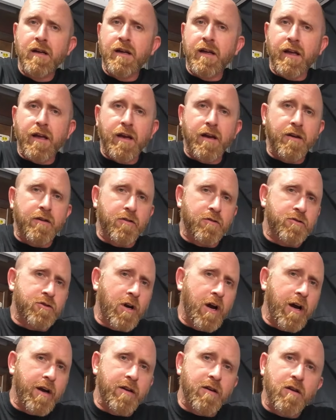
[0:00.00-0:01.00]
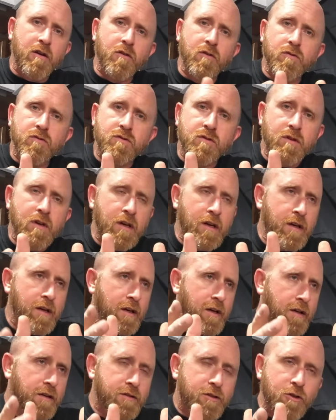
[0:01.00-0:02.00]
and you're trying to use
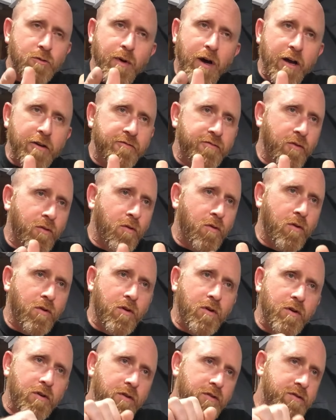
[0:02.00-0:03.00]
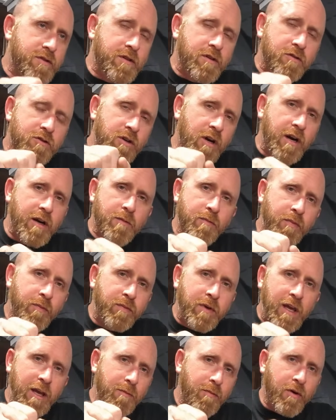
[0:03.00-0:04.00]
2x4s and you're trying to
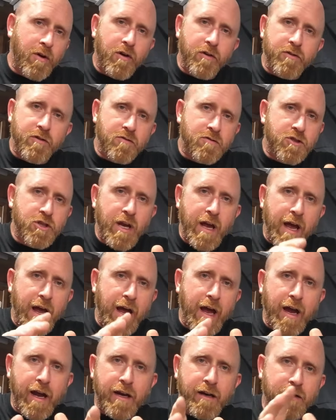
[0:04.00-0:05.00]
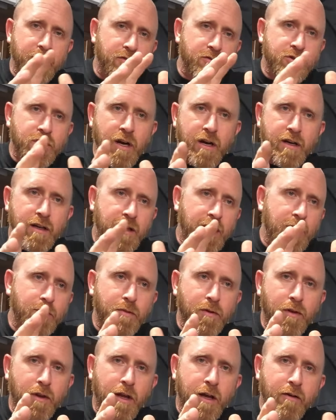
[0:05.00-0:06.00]
keep it on your jack and you're trying to keep
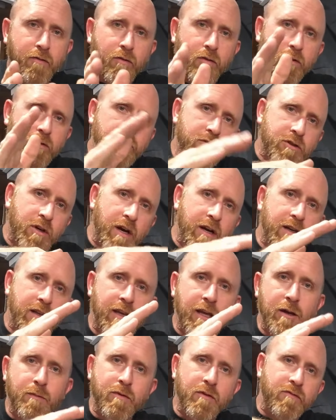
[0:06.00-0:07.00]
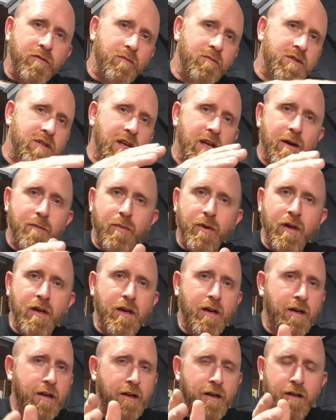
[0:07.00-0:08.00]
it level and trying to keep it from
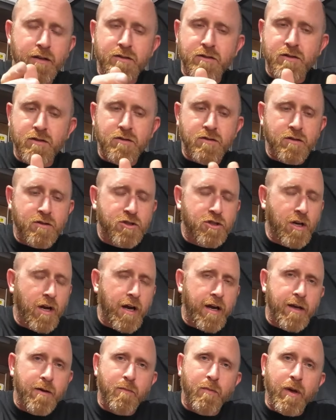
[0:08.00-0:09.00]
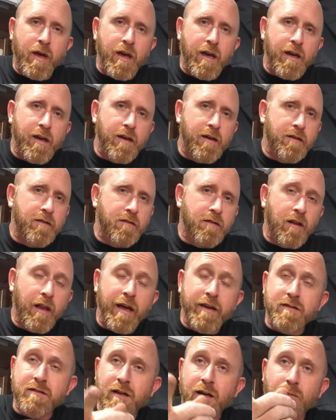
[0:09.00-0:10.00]
tipping, and it's just a giant pain.
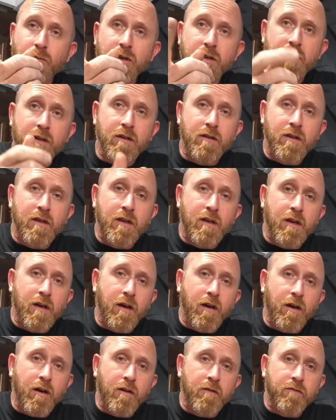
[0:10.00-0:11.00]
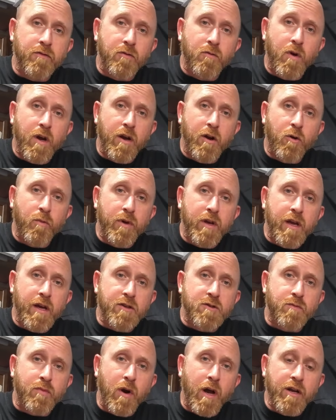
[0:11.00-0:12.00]
Last time we did the red
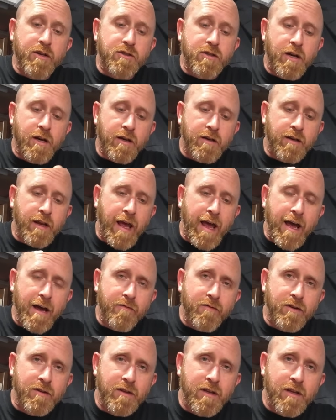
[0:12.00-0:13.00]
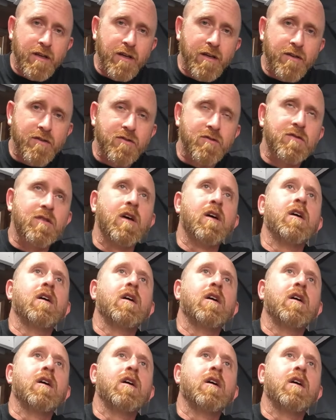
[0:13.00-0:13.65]
OBS project, having this